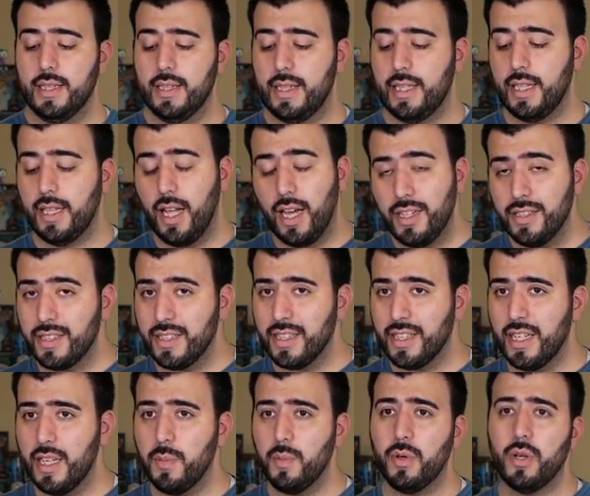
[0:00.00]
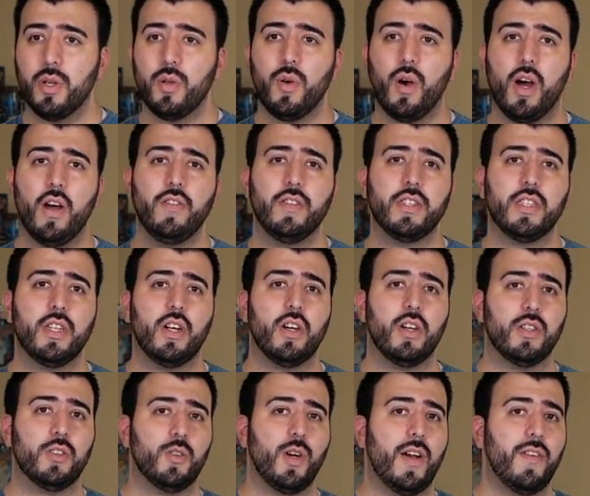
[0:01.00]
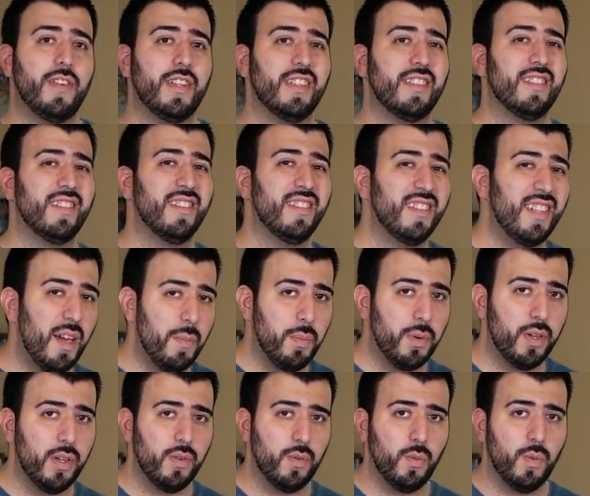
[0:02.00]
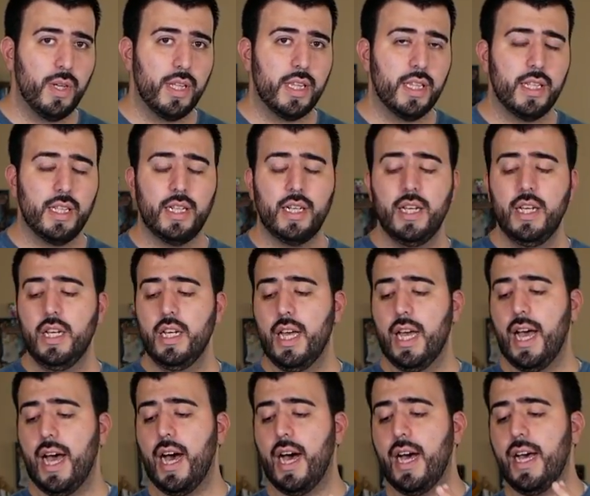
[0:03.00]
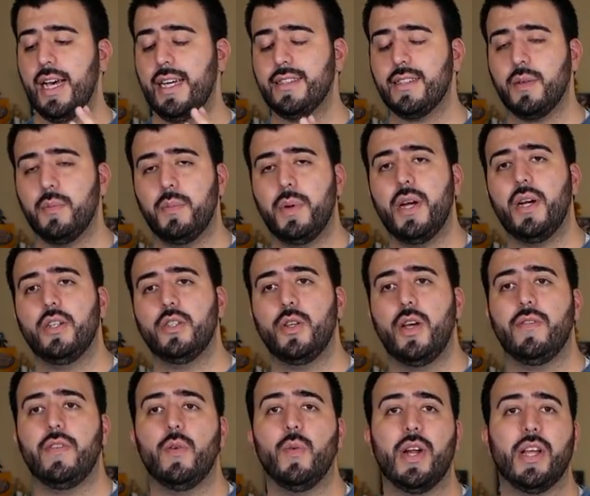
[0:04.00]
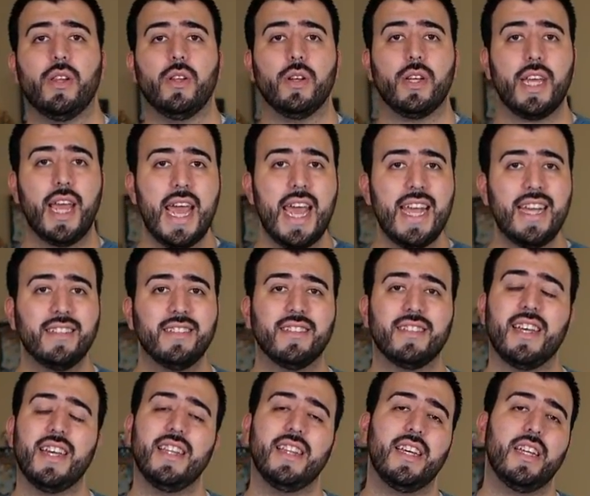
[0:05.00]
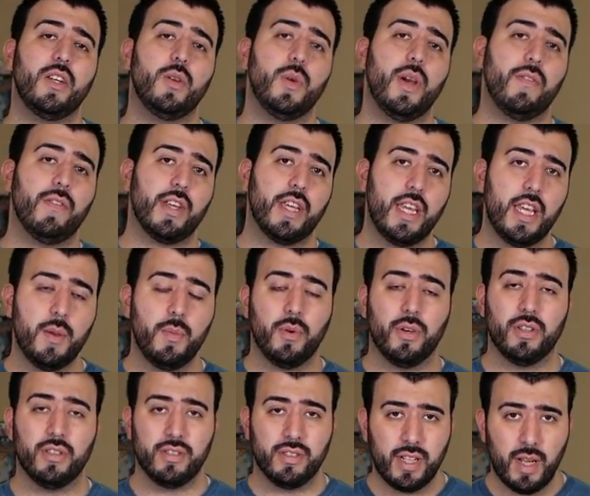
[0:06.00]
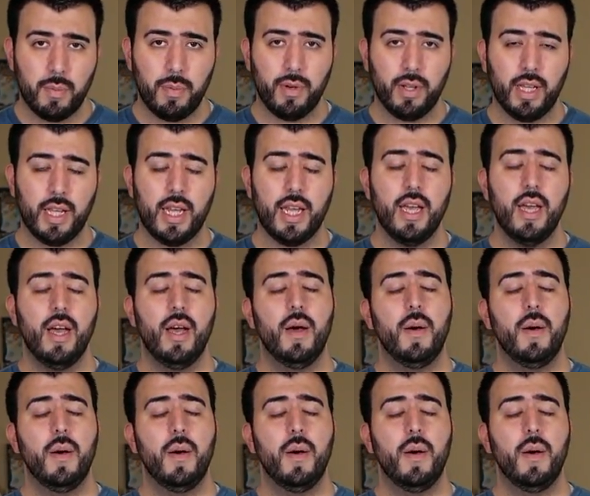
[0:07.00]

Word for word: The Logitech keyboard, you obviously are traveling separate with it uh, as compared to having a regular case and then you have a keyboard separately.